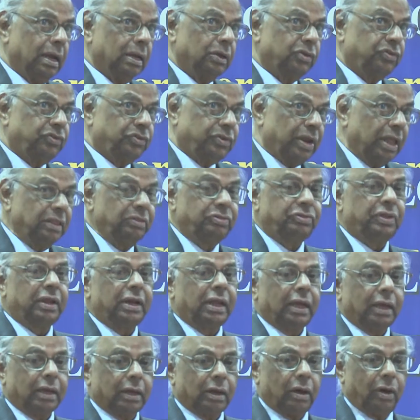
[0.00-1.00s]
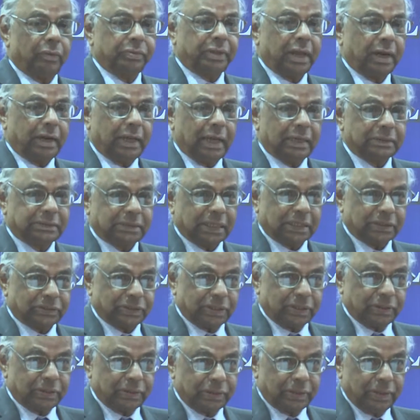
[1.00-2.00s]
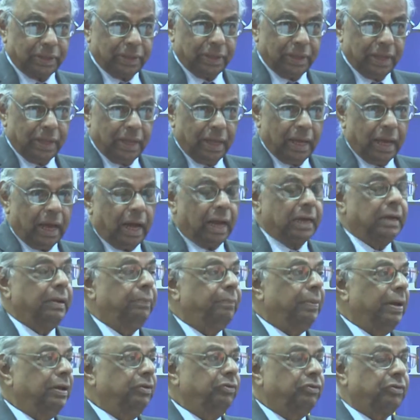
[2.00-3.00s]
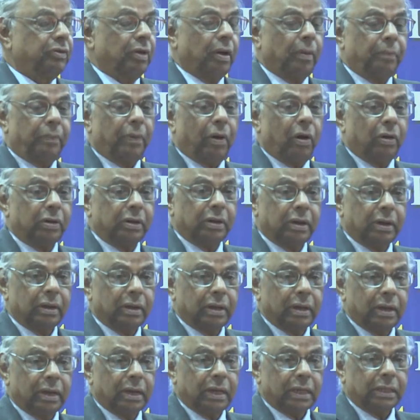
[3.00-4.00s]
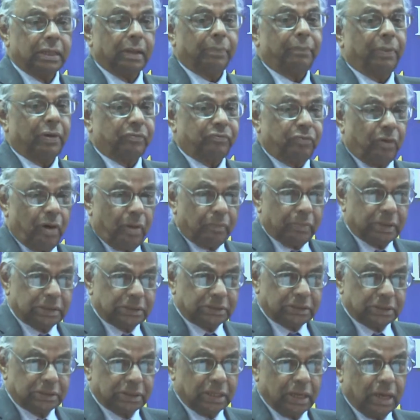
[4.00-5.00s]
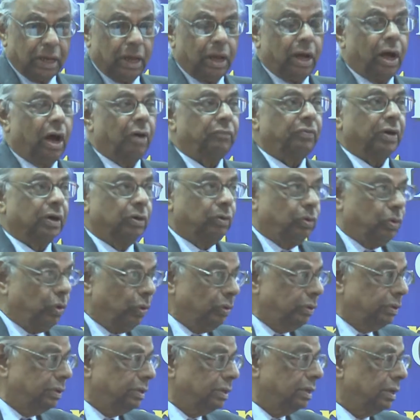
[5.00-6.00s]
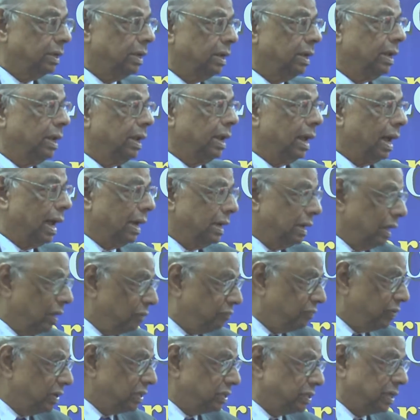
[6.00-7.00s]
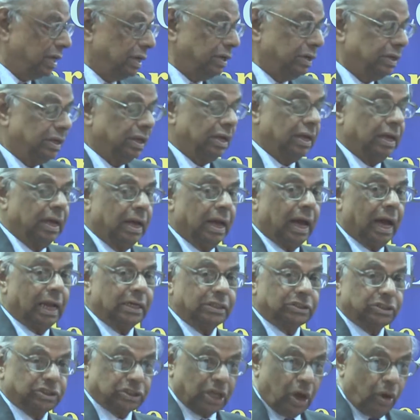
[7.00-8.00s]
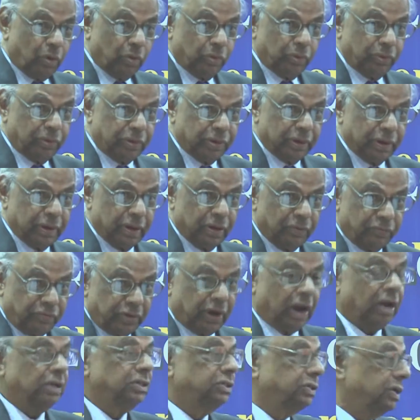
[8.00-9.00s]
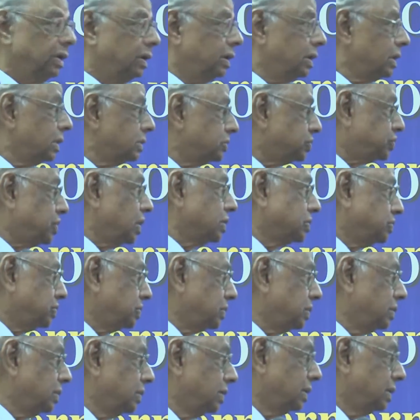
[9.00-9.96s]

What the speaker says: strengthening of the real sector depends upon the performance of a good and efficient and sound financial structure.